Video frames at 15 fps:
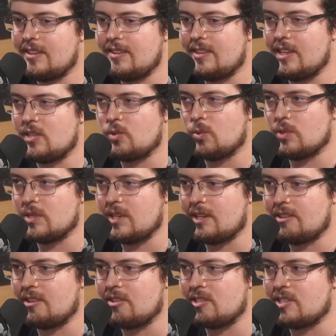this was
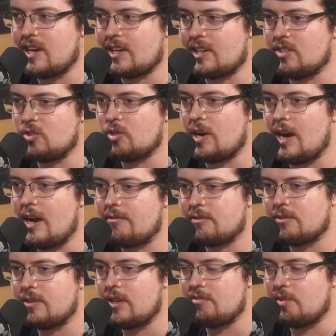like their second
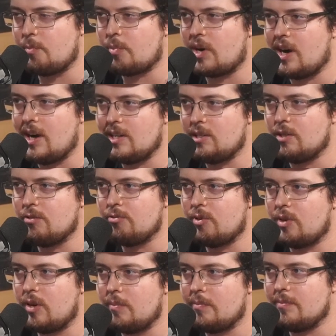draft of a pride
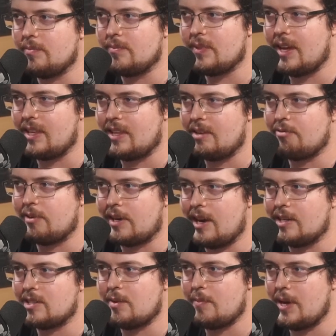uniform and they
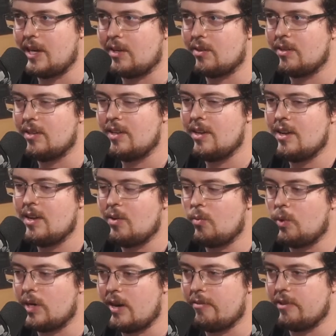forgot to make
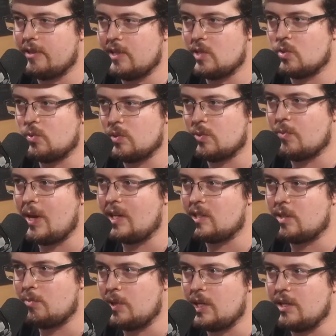whatever this was meant
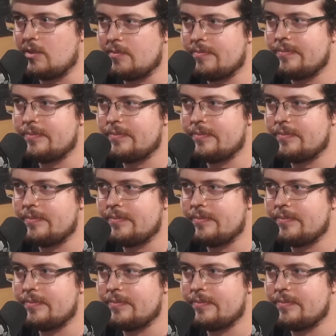to be.